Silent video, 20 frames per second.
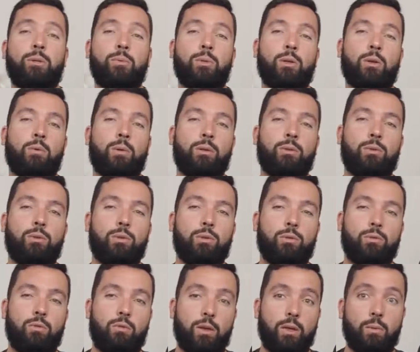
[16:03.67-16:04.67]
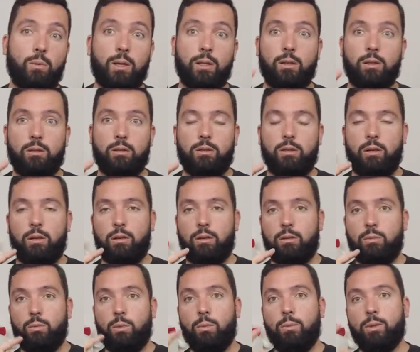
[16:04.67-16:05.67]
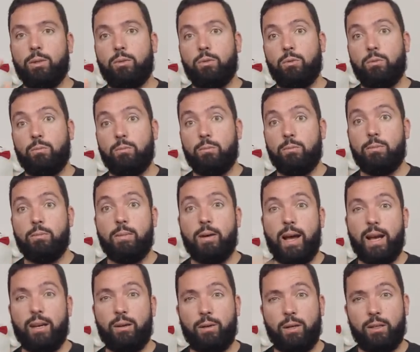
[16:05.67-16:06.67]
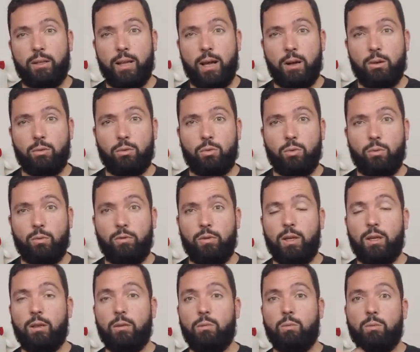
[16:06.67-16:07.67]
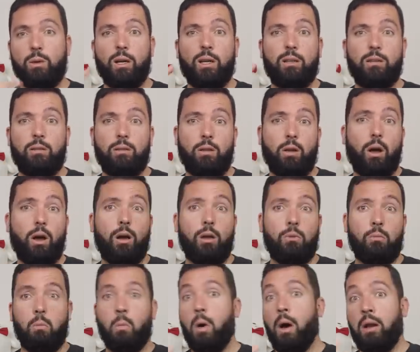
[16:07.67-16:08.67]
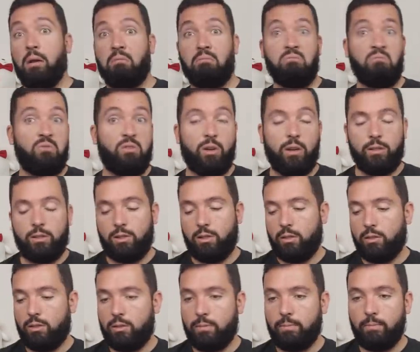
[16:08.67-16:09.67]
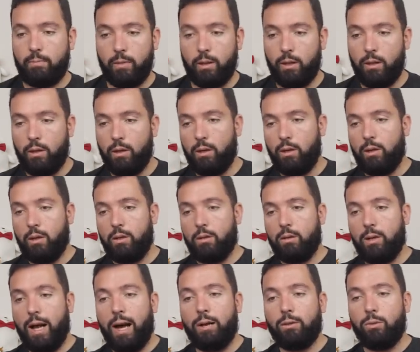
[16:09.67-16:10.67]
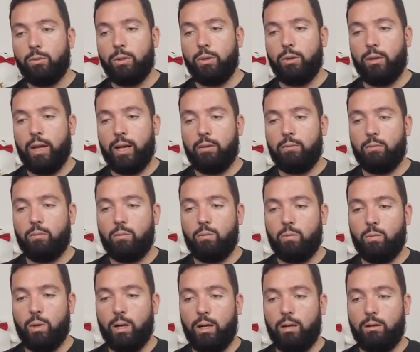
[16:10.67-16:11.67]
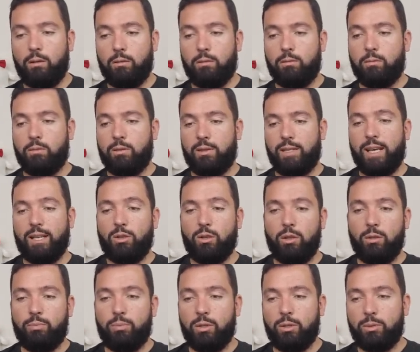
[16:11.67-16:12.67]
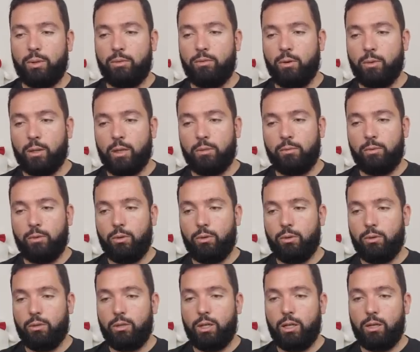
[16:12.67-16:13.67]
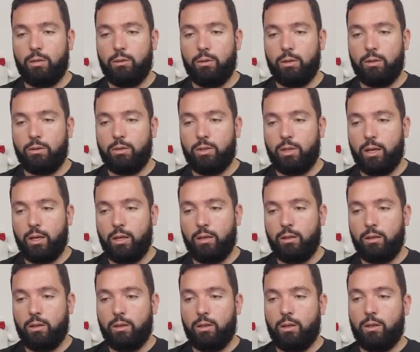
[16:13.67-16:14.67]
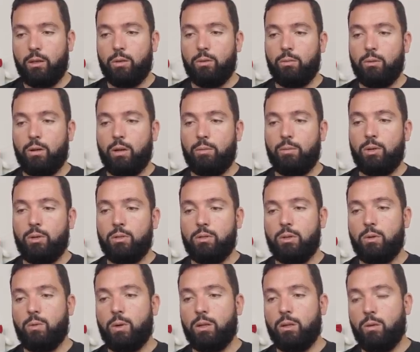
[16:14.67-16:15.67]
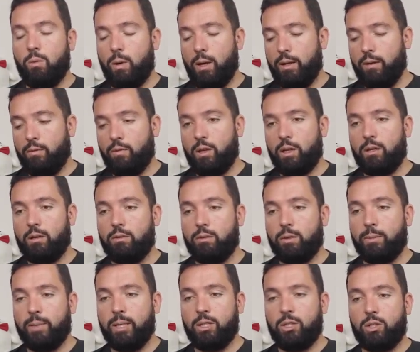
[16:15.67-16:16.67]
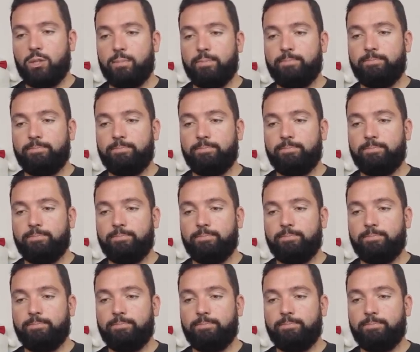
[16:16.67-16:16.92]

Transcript: we don't want to use v1.0, we want to migrate down to v1.1, for instance. How do we do that? Well, it's actually pretty straightforward. You go here and say, we're gonna be using 1.1, thank you very much.